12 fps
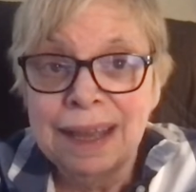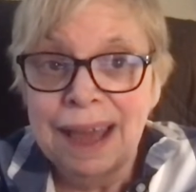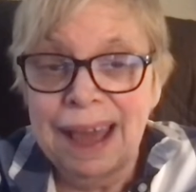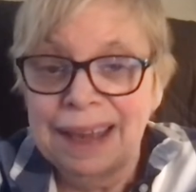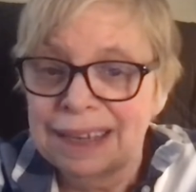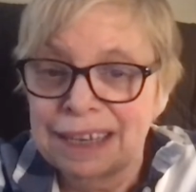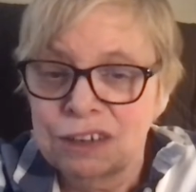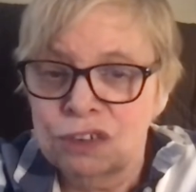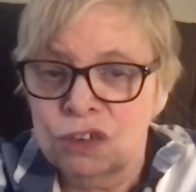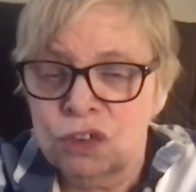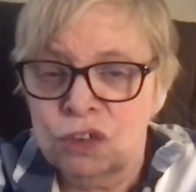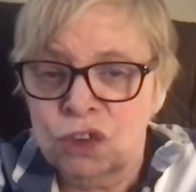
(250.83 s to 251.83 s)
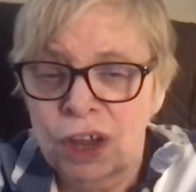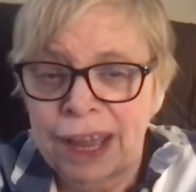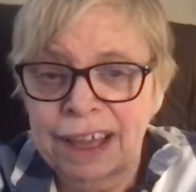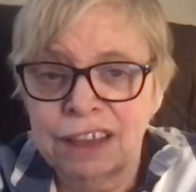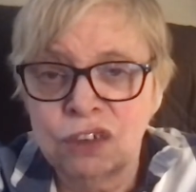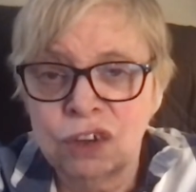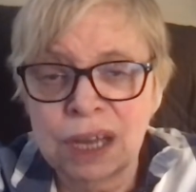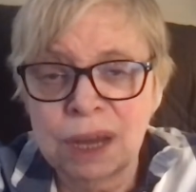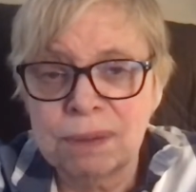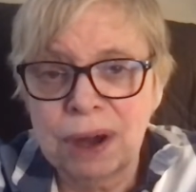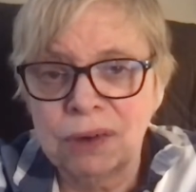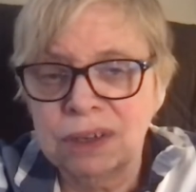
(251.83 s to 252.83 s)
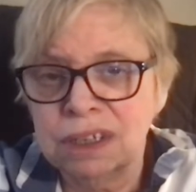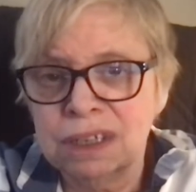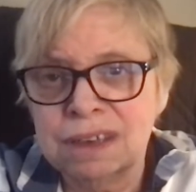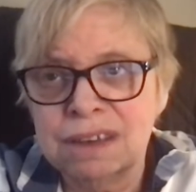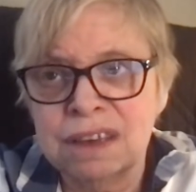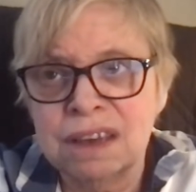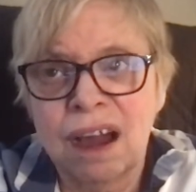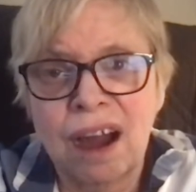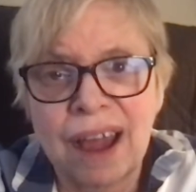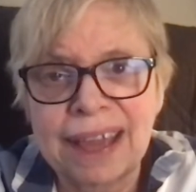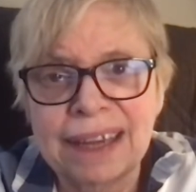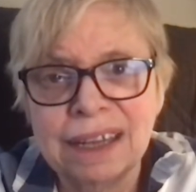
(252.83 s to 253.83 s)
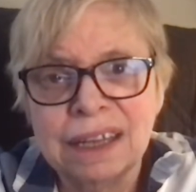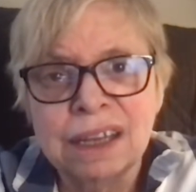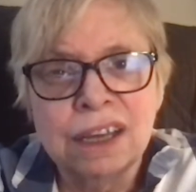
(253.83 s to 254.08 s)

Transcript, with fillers: And it t- took about nine